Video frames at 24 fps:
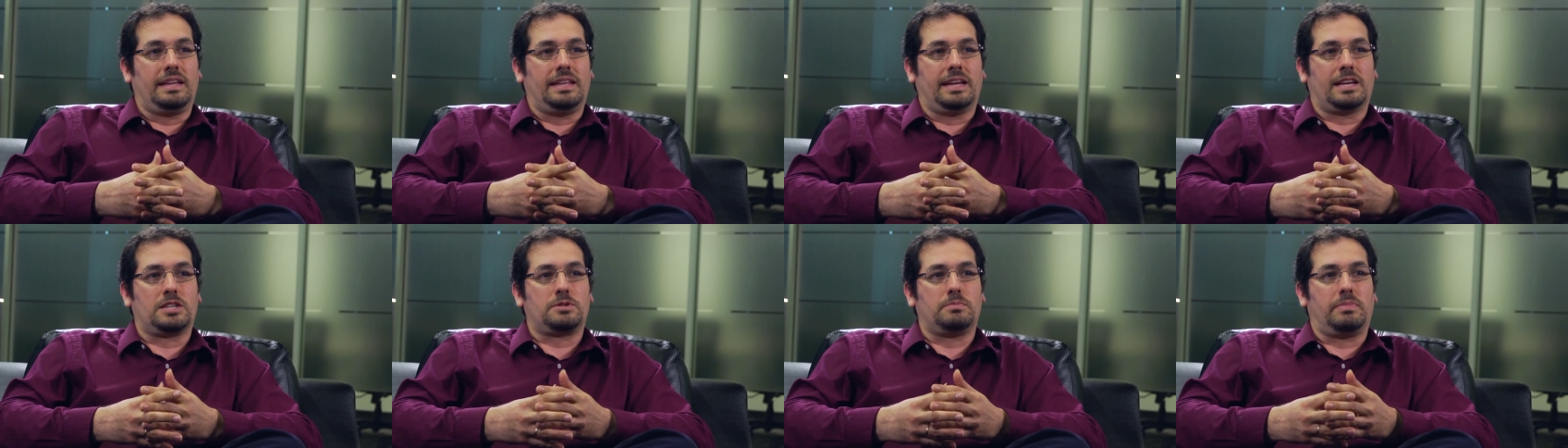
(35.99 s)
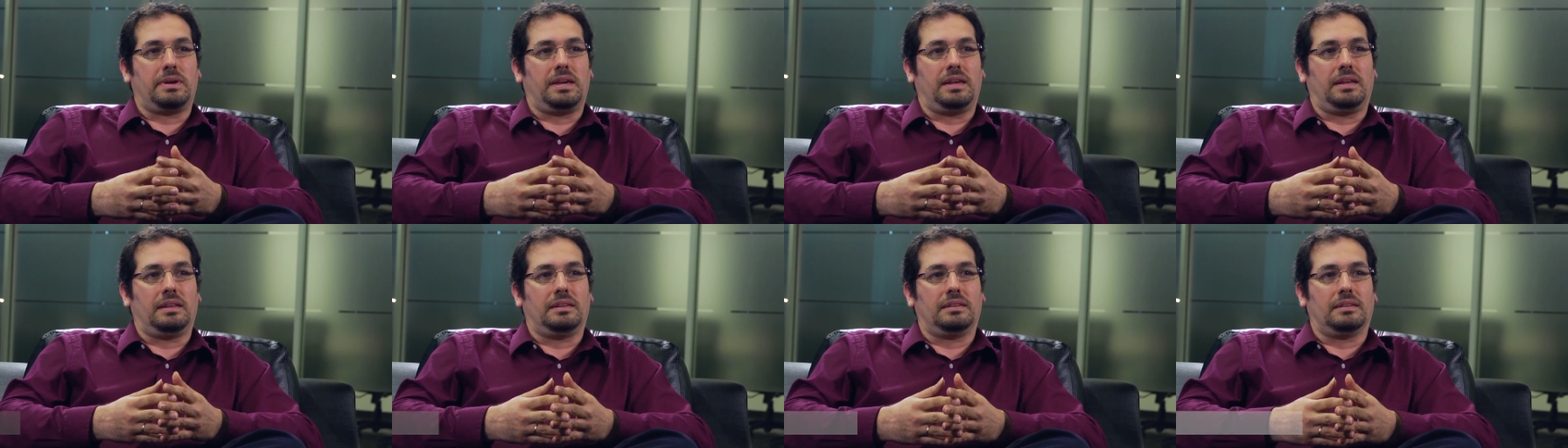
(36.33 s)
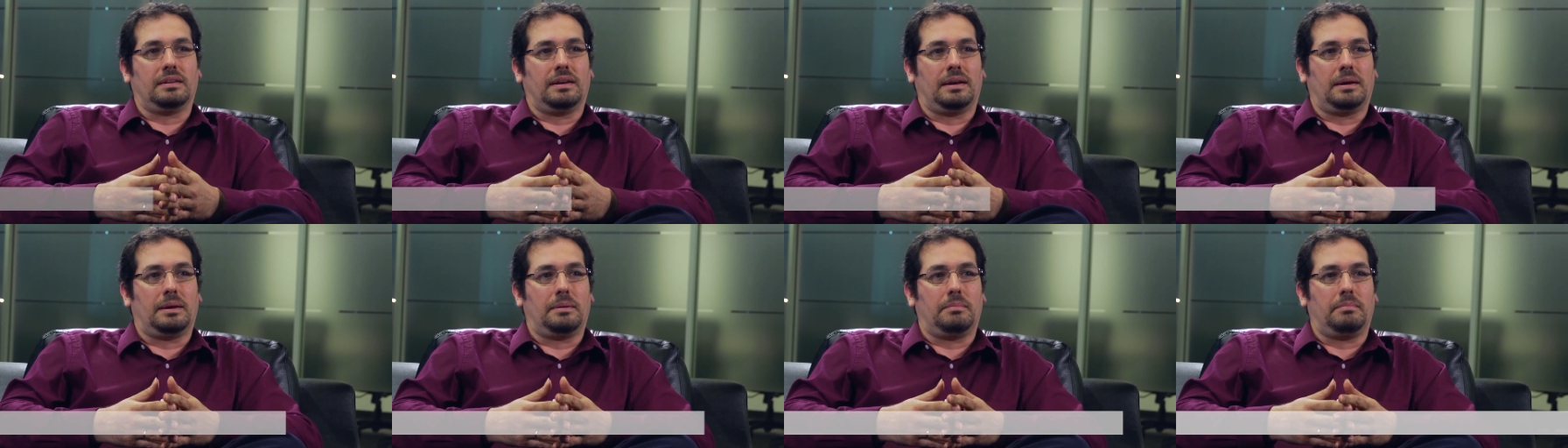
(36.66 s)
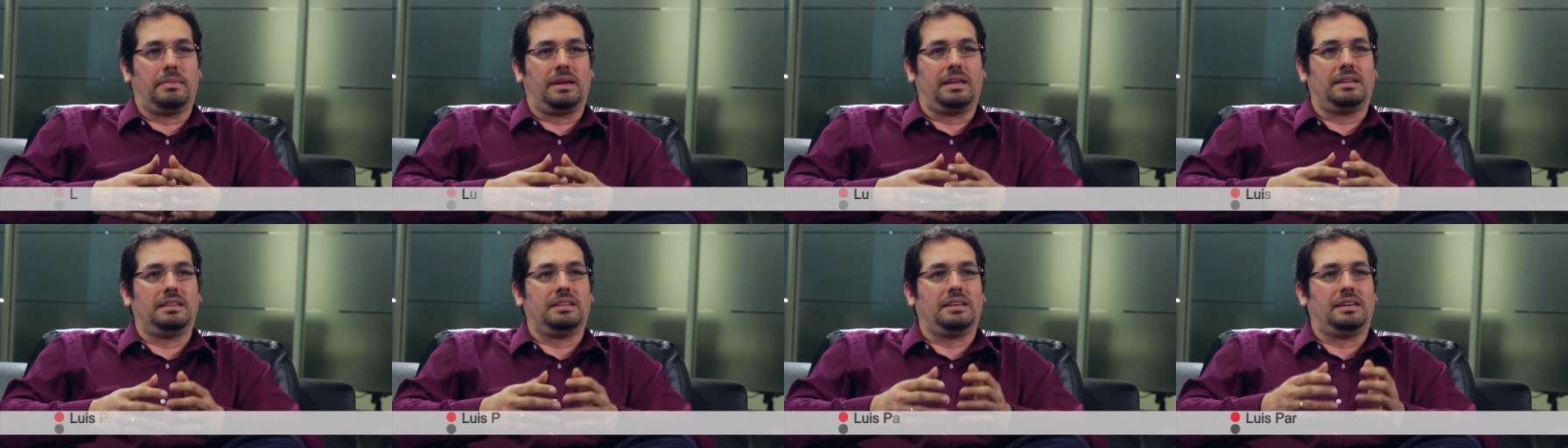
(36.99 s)
It has been
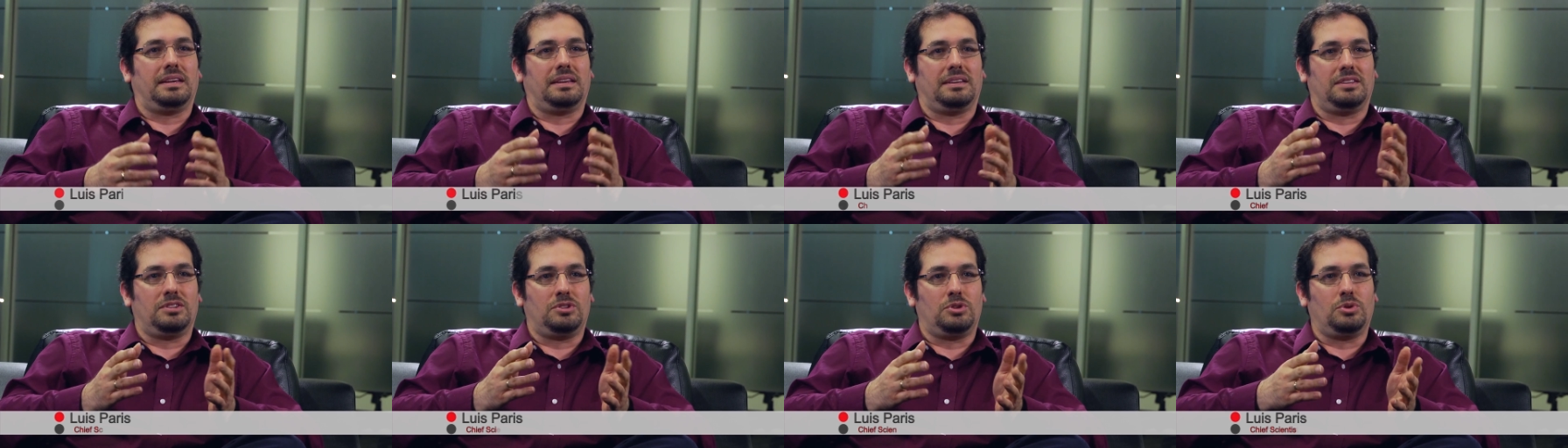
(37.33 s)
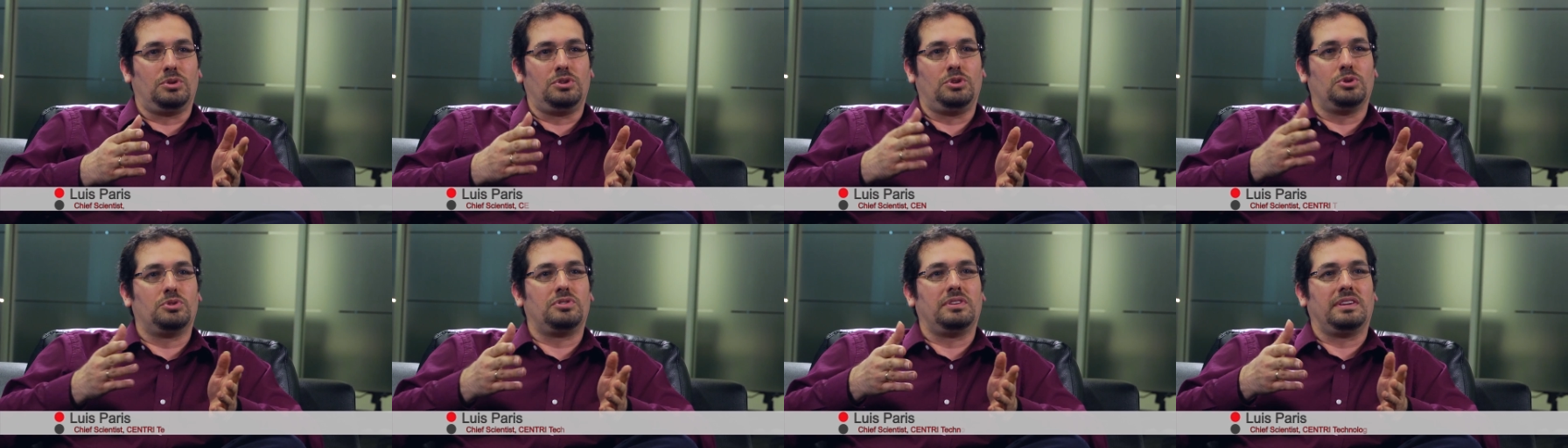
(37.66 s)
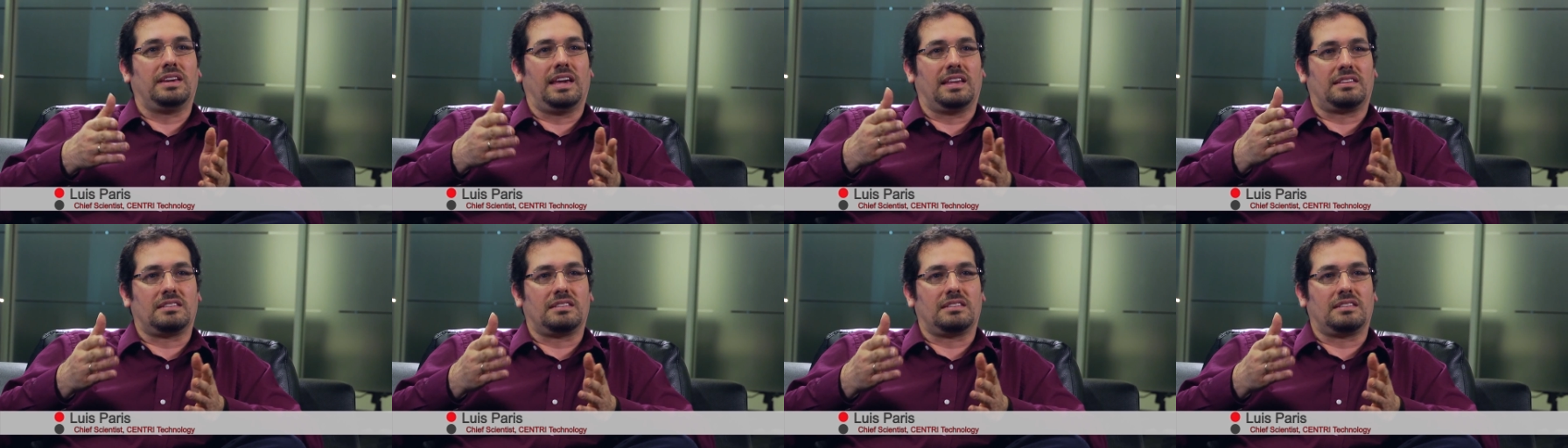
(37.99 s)
mainly using